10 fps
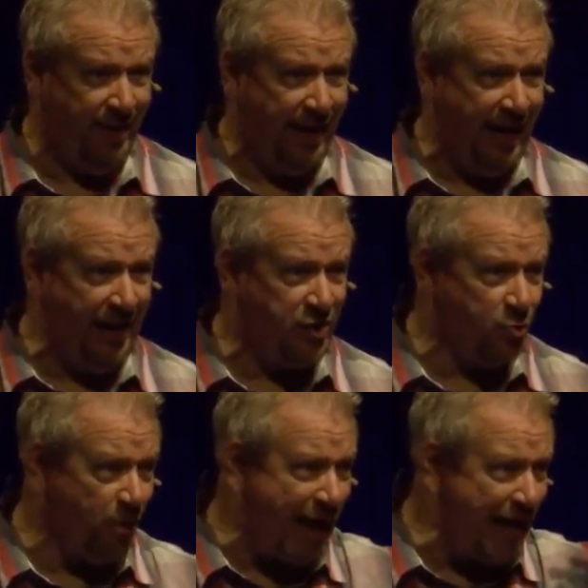And it's
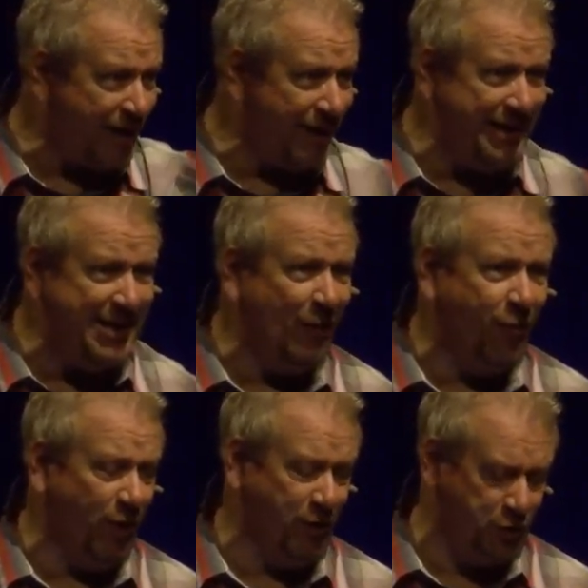radically
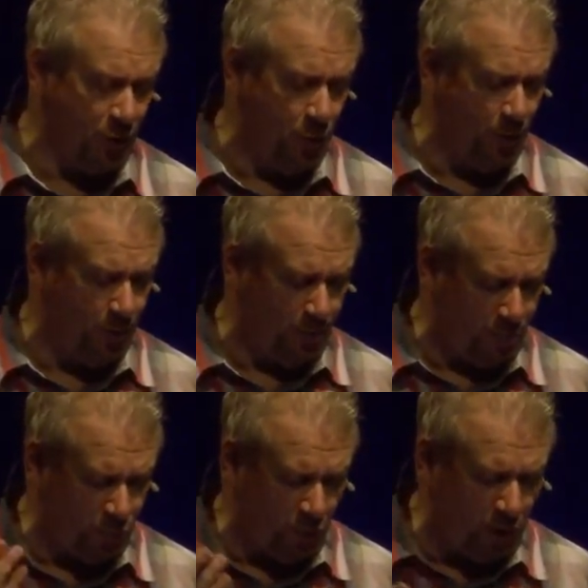different, so we'll
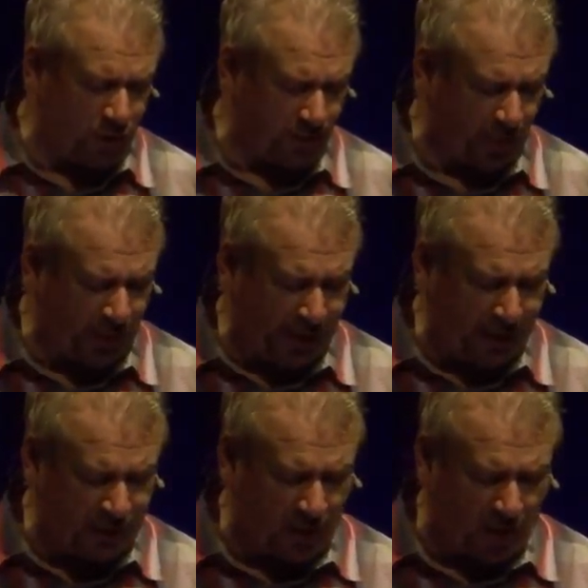draw some
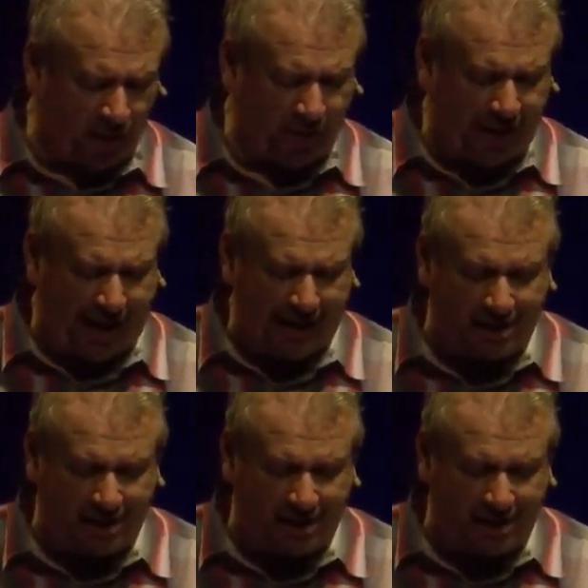things on that.